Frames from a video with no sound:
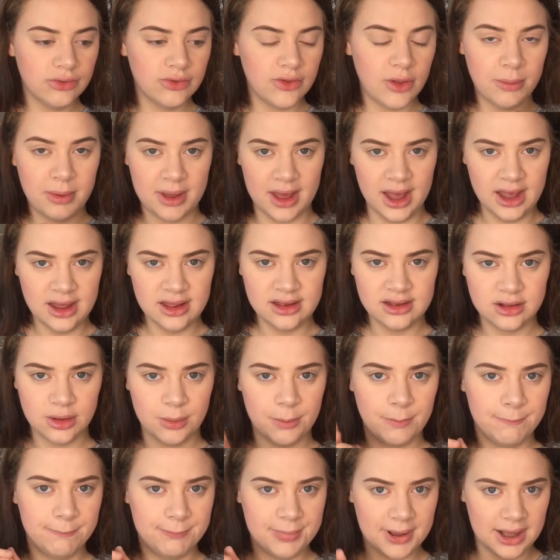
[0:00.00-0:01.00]
the best,
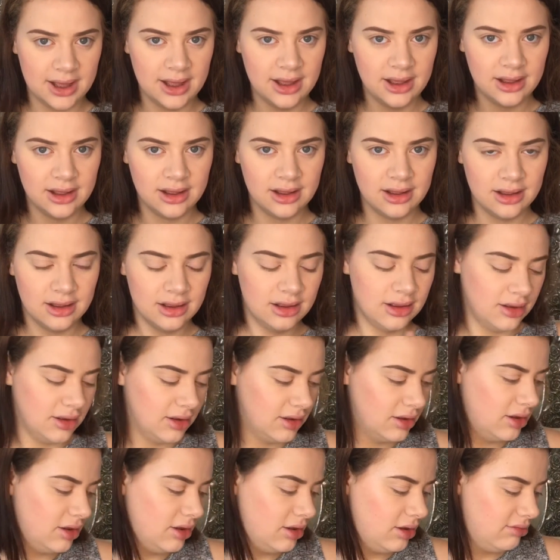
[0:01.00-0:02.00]
but
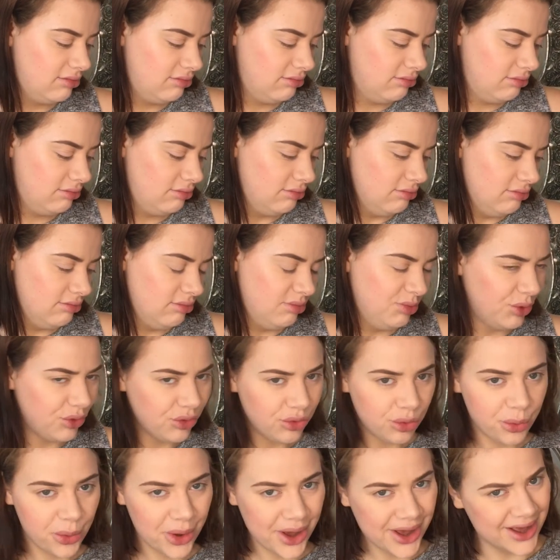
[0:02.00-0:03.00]
not
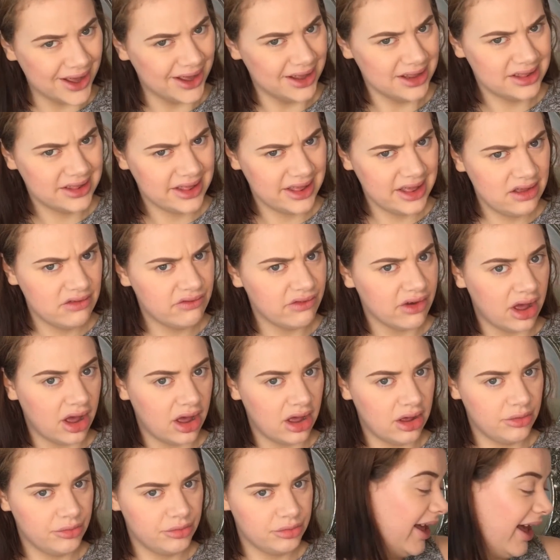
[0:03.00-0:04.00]
the worst either.
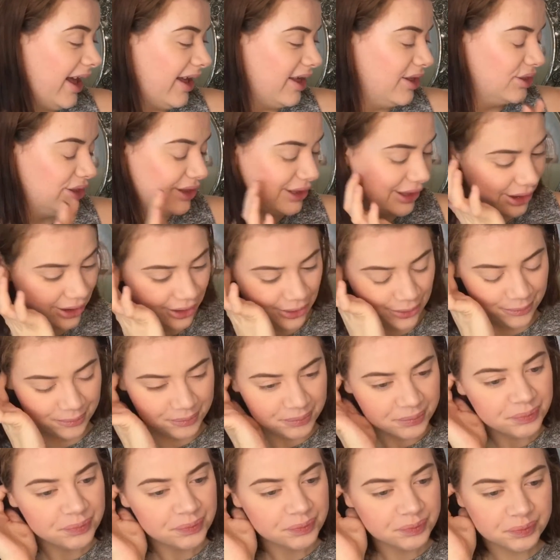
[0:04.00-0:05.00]
Okay, so
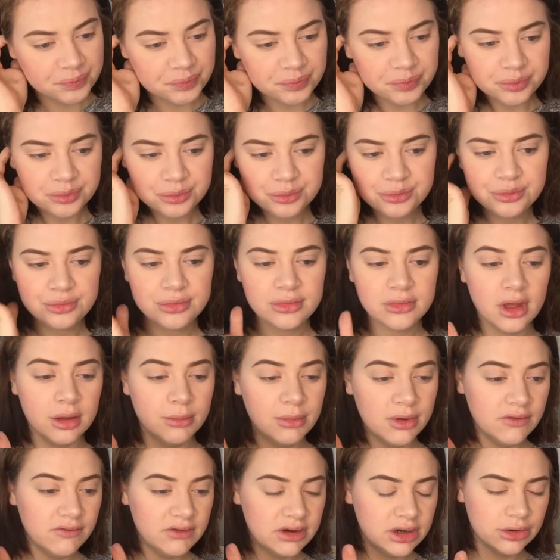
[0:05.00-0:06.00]

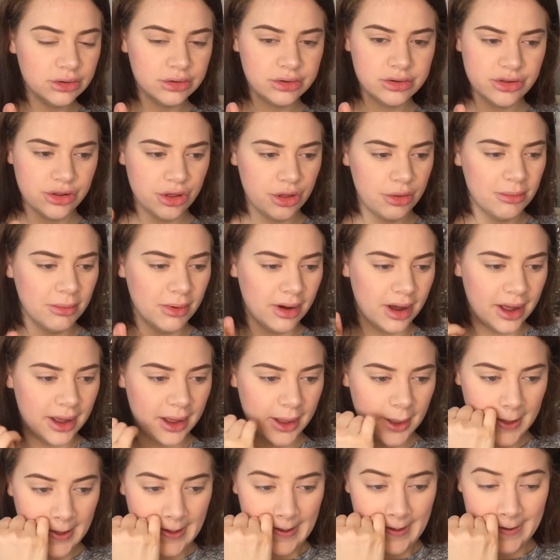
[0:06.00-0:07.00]
moving it on to my
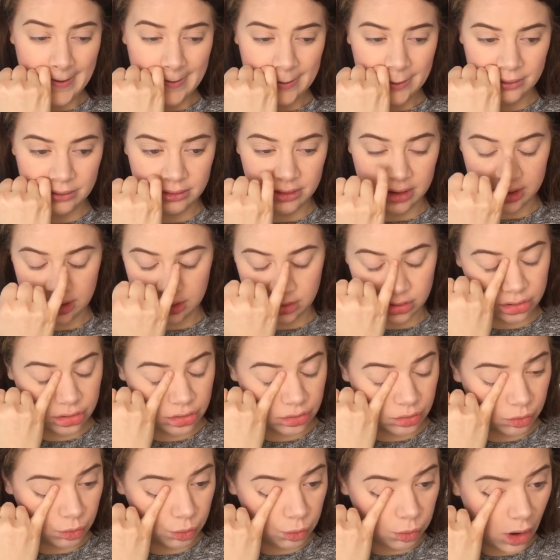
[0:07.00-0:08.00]
like
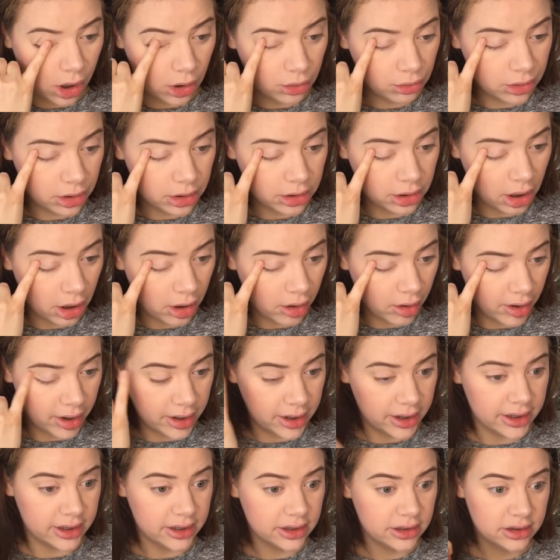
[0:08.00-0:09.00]
swollen
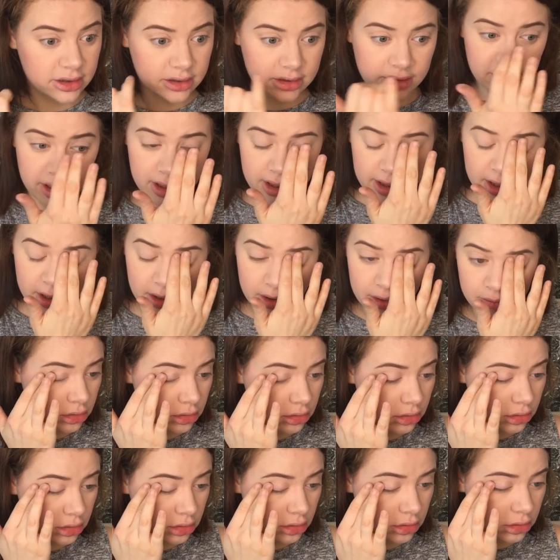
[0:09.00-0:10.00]
eyelids.
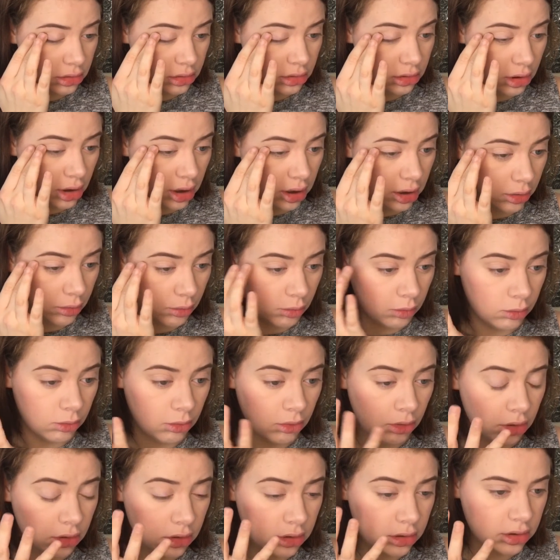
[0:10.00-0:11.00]
It's like,
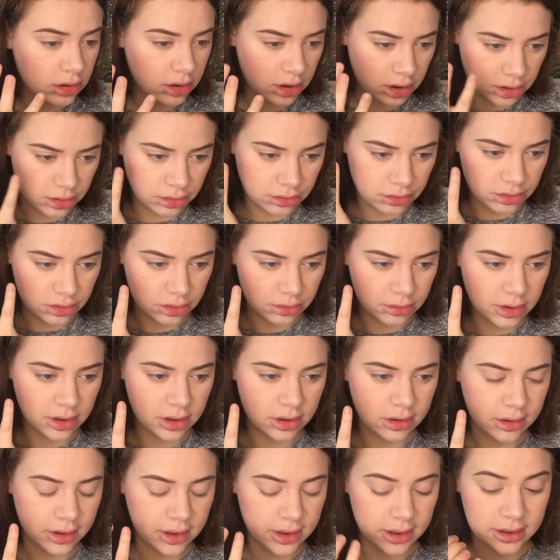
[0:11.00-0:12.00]
what are you doing,
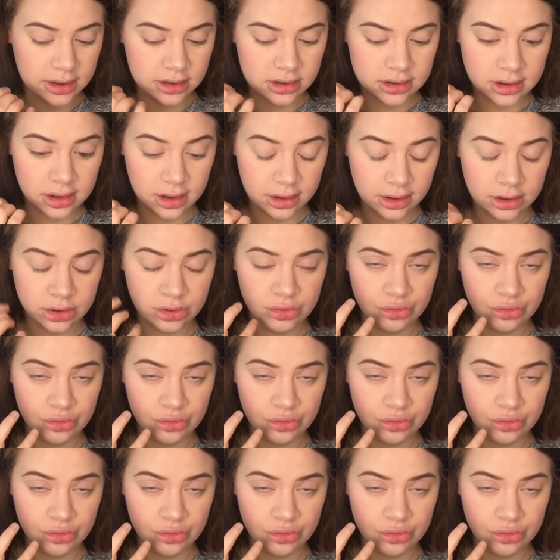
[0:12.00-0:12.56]
eyelids? Like a